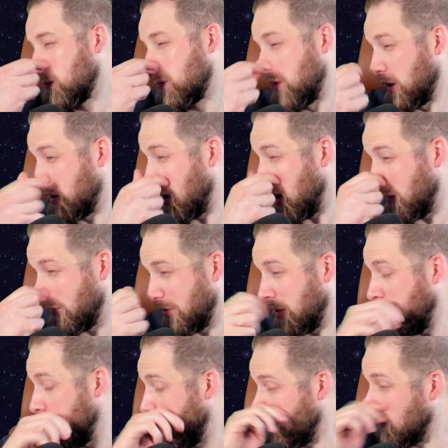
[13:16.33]
The tough
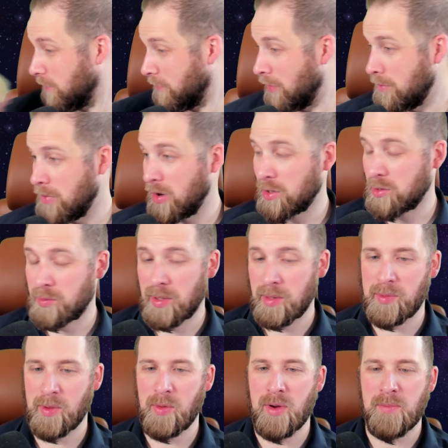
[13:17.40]
thing for most
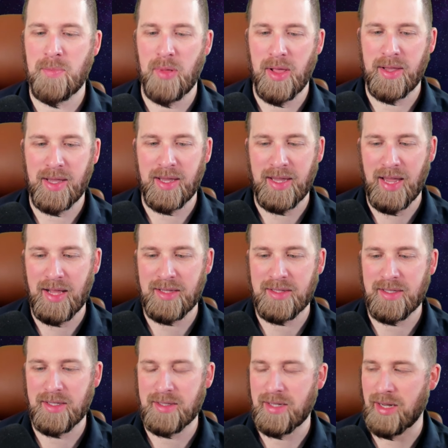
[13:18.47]
people when playing
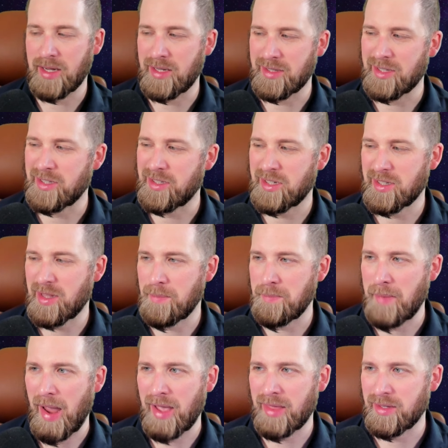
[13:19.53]
against this deck is it's just the
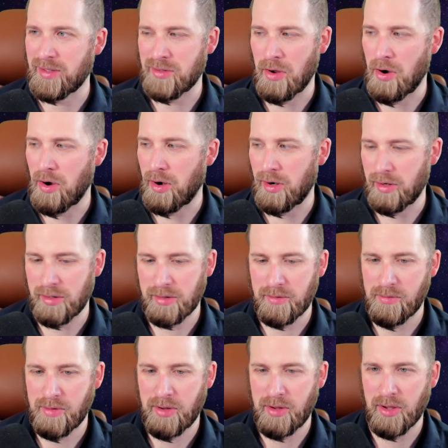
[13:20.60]
math is hard
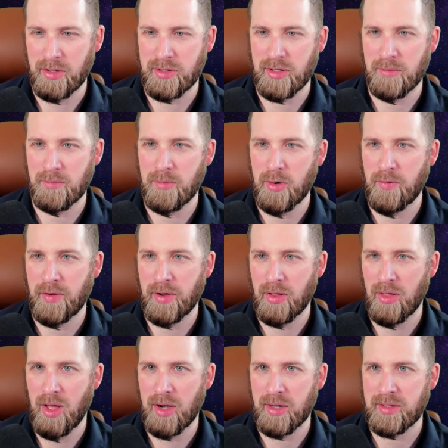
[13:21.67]
because you're moving a
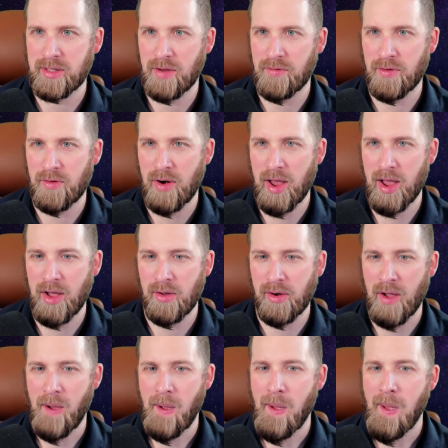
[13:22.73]
lot of stuff around.
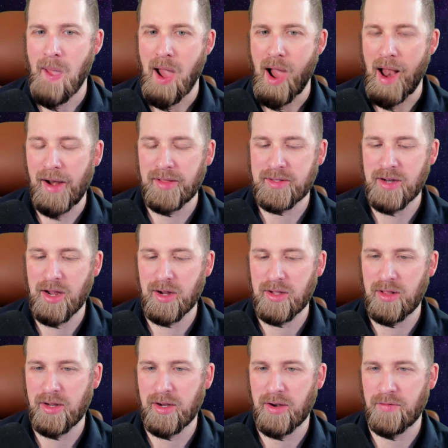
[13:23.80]
And it's not
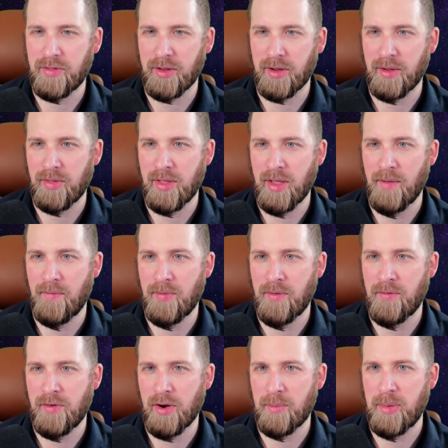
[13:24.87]
clear
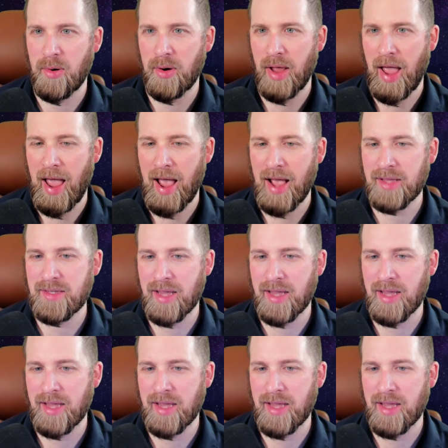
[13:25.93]
if your opponent has a